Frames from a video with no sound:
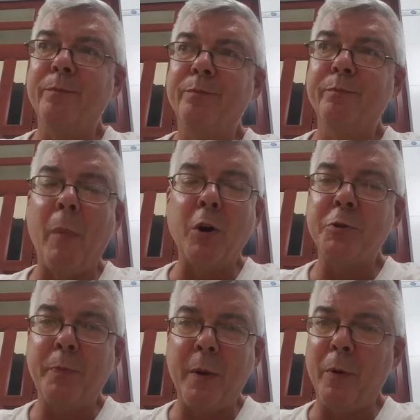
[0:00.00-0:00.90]

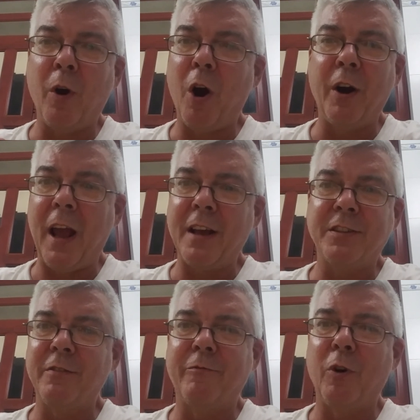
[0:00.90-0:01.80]
Most people aren't
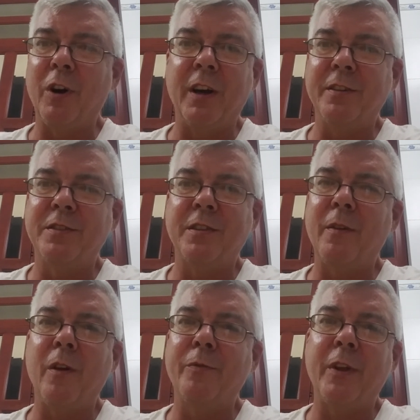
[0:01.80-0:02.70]
asking for
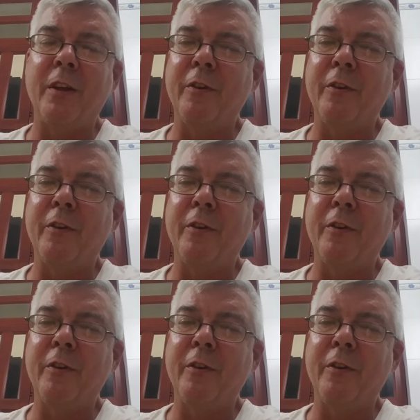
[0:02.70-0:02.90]
it.